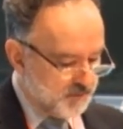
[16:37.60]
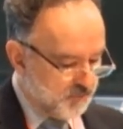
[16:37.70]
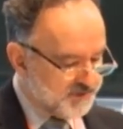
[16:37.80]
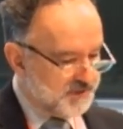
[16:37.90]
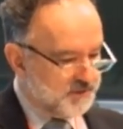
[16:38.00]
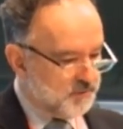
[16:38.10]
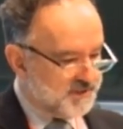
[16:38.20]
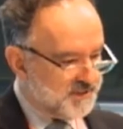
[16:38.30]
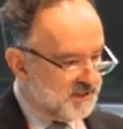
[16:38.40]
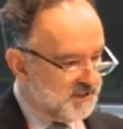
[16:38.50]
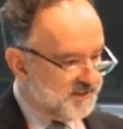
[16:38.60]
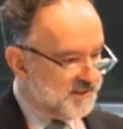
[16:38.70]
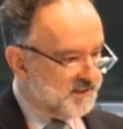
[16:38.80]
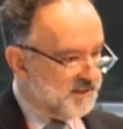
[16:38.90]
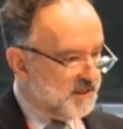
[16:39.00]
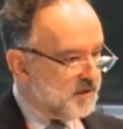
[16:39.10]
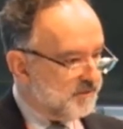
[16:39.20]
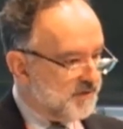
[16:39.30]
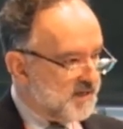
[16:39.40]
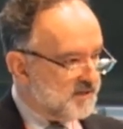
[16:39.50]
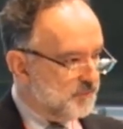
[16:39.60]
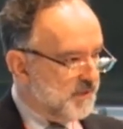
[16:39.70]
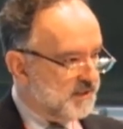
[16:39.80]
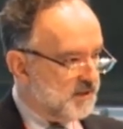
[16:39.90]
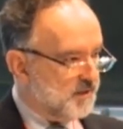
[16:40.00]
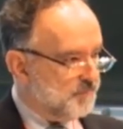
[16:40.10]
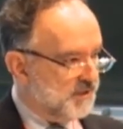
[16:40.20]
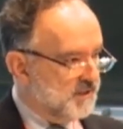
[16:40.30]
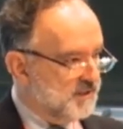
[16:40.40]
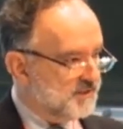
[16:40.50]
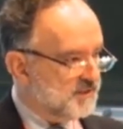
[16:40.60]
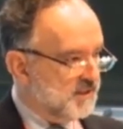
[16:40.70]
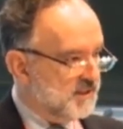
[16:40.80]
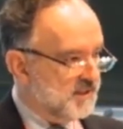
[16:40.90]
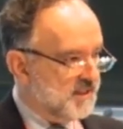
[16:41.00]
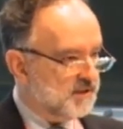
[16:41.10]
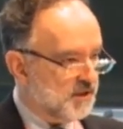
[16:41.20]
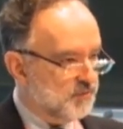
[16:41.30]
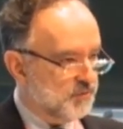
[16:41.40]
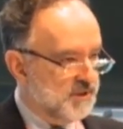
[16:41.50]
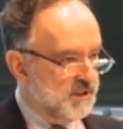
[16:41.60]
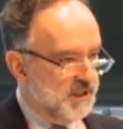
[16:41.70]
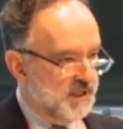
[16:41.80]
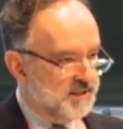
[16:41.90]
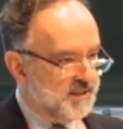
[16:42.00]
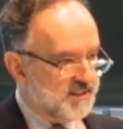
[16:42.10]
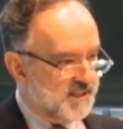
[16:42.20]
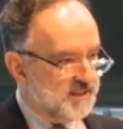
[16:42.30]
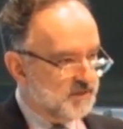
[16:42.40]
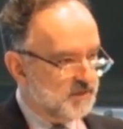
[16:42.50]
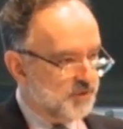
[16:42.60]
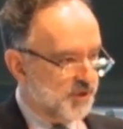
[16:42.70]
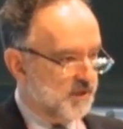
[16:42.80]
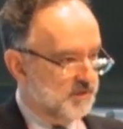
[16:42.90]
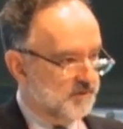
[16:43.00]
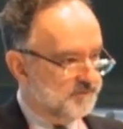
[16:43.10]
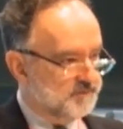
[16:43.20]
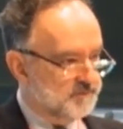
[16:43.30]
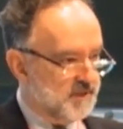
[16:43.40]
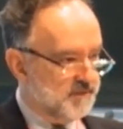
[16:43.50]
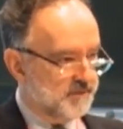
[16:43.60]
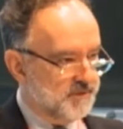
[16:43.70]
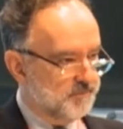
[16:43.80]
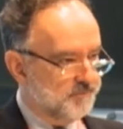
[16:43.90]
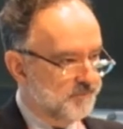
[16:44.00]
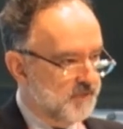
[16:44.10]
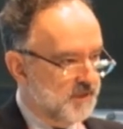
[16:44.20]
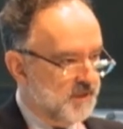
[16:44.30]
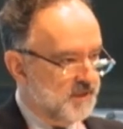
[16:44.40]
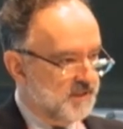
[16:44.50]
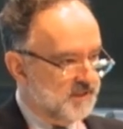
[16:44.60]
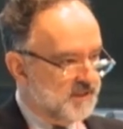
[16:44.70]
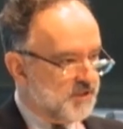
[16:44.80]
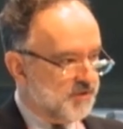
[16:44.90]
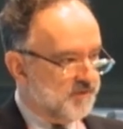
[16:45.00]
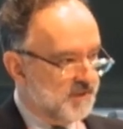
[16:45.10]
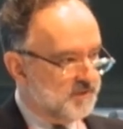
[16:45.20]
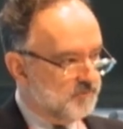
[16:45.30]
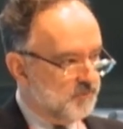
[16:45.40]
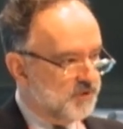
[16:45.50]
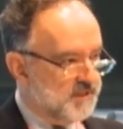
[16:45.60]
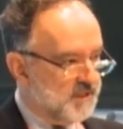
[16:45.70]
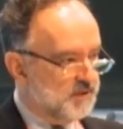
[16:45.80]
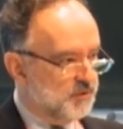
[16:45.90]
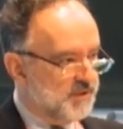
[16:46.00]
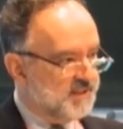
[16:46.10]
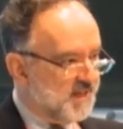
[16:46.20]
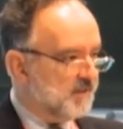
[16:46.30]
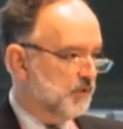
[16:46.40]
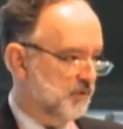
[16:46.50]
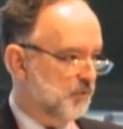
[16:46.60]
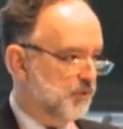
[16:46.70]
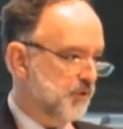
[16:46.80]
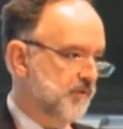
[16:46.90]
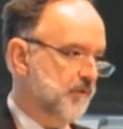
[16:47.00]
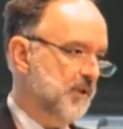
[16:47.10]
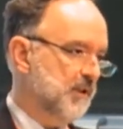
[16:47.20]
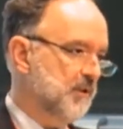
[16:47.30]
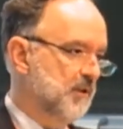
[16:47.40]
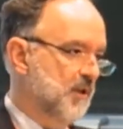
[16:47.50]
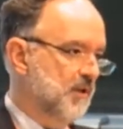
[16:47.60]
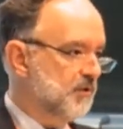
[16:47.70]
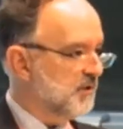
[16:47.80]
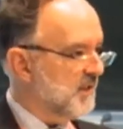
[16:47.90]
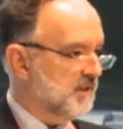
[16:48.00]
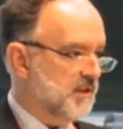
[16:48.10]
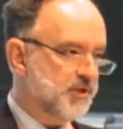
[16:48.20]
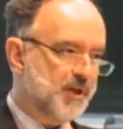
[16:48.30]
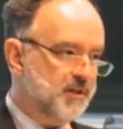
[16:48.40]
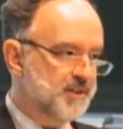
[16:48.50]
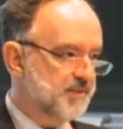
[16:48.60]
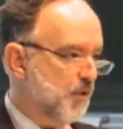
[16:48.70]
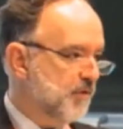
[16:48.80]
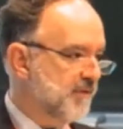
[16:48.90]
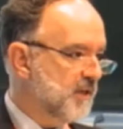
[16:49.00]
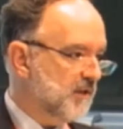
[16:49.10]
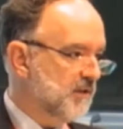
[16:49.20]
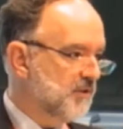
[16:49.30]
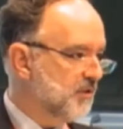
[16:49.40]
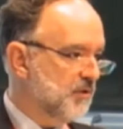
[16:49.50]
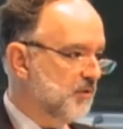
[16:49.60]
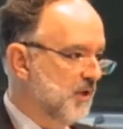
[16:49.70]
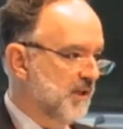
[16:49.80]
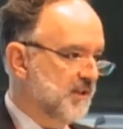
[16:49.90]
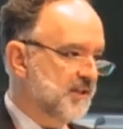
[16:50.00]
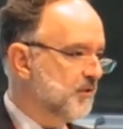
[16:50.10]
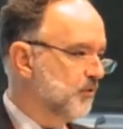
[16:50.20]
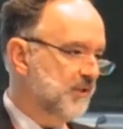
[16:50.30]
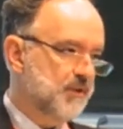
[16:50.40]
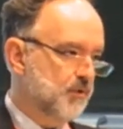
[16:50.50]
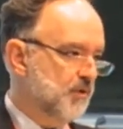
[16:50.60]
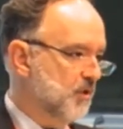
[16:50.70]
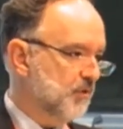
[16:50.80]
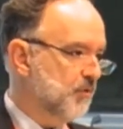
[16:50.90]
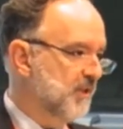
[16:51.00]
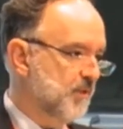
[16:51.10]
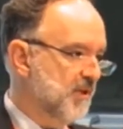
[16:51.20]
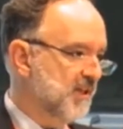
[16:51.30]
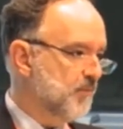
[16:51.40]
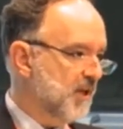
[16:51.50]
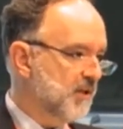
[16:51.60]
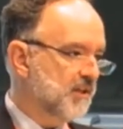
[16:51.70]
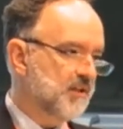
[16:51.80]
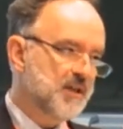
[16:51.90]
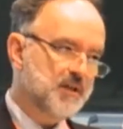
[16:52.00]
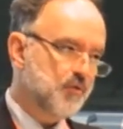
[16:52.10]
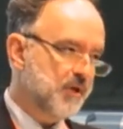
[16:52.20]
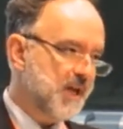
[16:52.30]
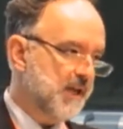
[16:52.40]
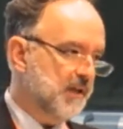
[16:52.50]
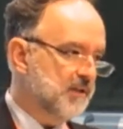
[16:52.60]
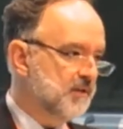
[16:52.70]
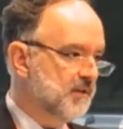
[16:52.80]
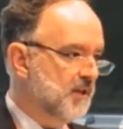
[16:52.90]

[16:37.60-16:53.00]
And what's interesting is that there are 5 main companies in that country that handle chicken, 5 of them. And each of them would tell you that they have the solution for it, so that their chicken is perfect, so there's no need to talk to anybody about it, they're okay.